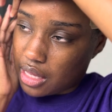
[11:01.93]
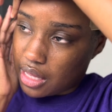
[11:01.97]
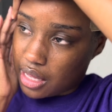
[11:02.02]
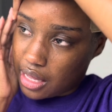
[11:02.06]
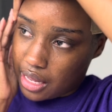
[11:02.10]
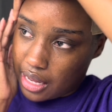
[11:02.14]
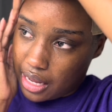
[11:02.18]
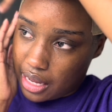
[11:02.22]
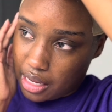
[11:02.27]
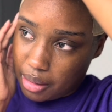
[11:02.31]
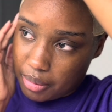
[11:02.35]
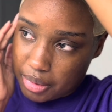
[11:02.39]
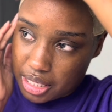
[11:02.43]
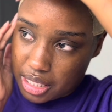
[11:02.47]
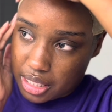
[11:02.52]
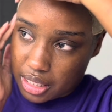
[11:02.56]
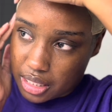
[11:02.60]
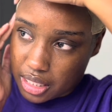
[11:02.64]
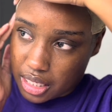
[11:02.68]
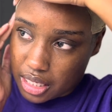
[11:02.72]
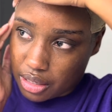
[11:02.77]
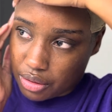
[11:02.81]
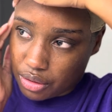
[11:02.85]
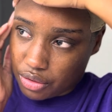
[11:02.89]
I immediately
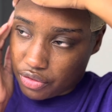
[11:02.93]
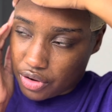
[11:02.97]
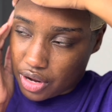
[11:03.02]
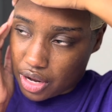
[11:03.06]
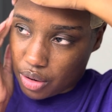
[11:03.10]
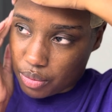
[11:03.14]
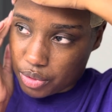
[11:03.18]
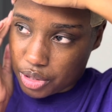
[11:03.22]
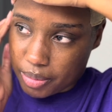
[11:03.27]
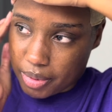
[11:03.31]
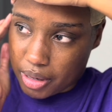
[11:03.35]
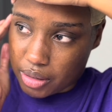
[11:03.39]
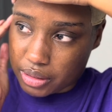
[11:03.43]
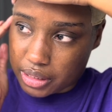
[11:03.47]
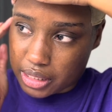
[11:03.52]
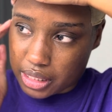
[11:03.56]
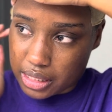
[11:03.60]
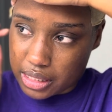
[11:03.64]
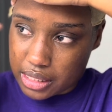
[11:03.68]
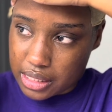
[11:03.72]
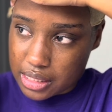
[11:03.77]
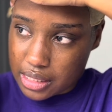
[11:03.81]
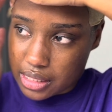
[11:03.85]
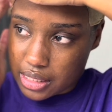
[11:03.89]
get on the phone with the
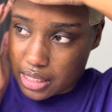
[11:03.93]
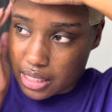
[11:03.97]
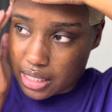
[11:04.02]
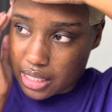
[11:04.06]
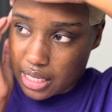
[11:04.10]
police